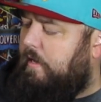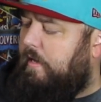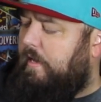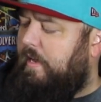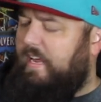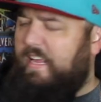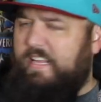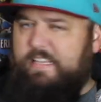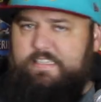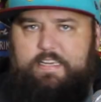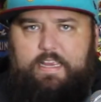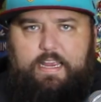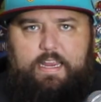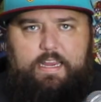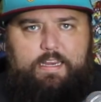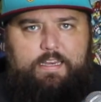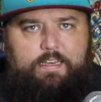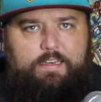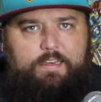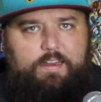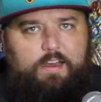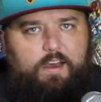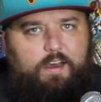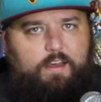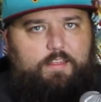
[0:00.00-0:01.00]
It's
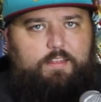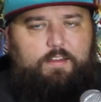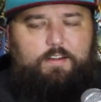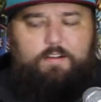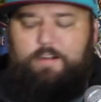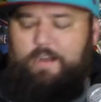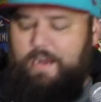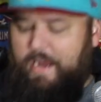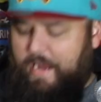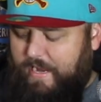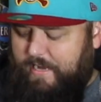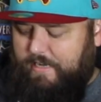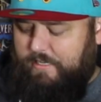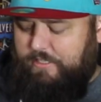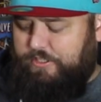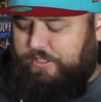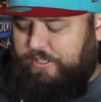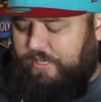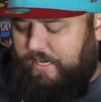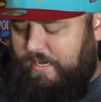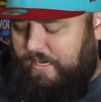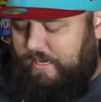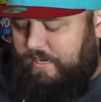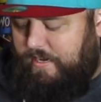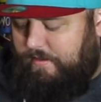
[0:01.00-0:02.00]
another ash
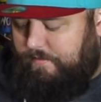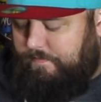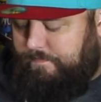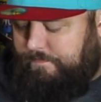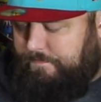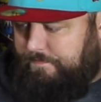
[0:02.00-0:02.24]
can.